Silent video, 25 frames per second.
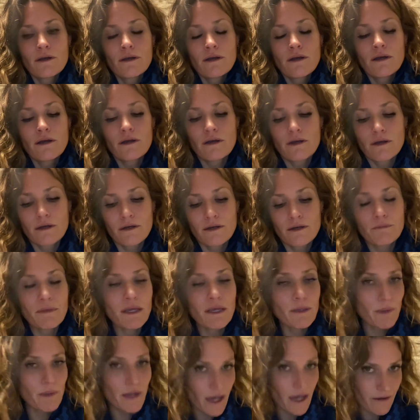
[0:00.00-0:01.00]

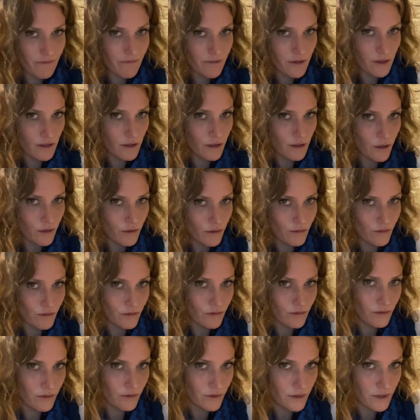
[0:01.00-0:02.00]
Maybe have an
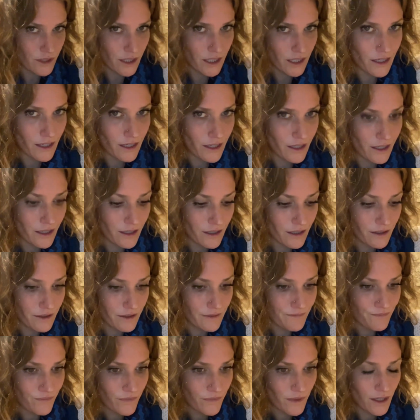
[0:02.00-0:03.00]
alone day,
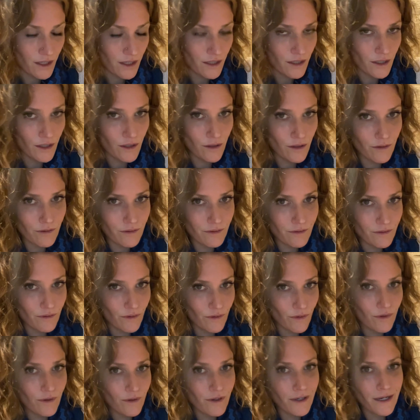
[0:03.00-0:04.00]
you know,
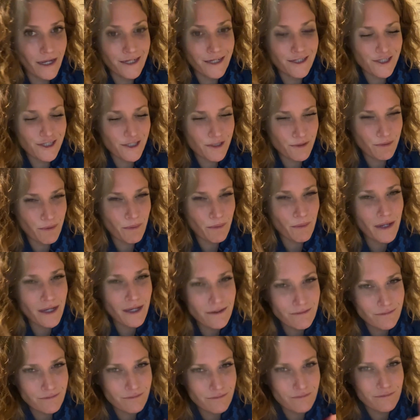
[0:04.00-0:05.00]
or again,
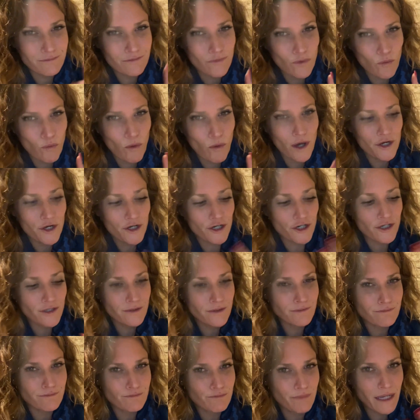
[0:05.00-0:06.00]
swimming,
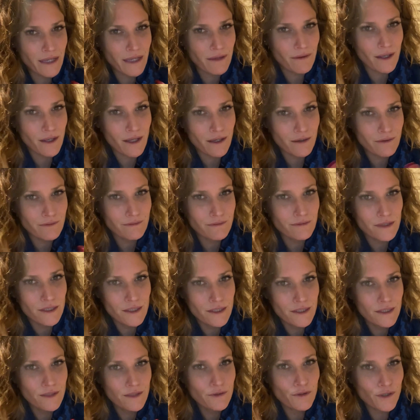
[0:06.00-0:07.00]
water, bathing,
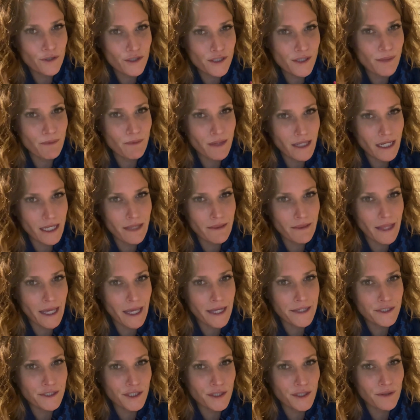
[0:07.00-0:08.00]
there's something in
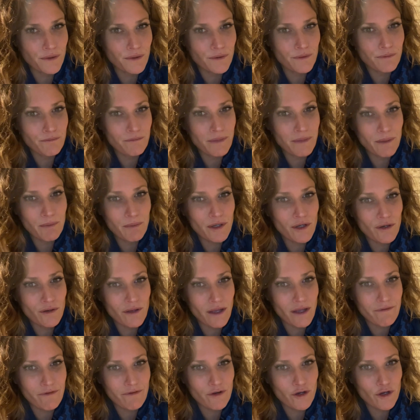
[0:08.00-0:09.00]
that too. Maybe you'll
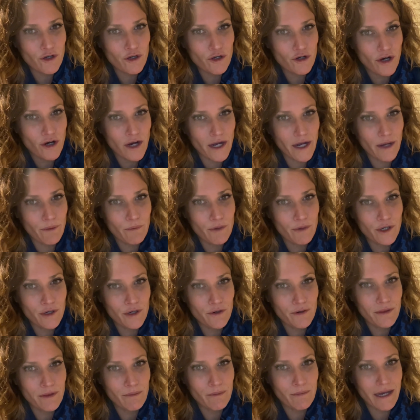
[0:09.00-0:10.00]
have a good cry when you're
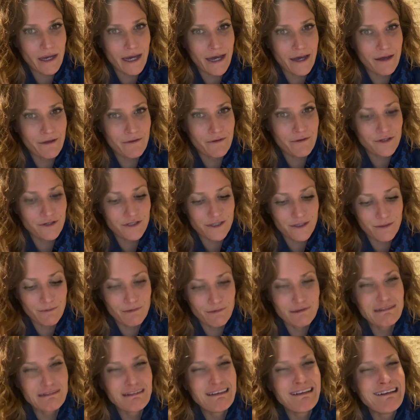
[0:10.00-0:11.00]
in the bath or
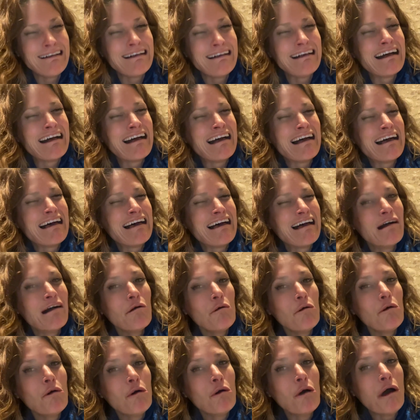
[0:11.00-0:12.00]
something,
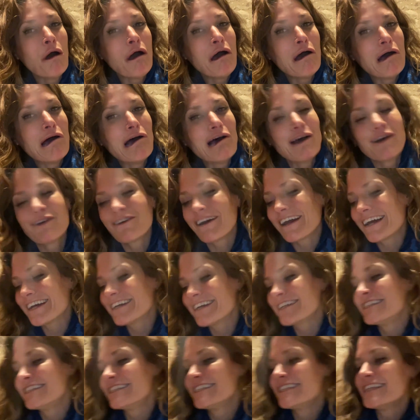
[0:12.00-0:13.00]
right?
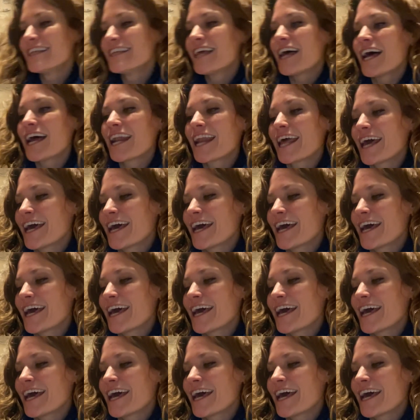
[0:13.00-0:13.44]
Hala,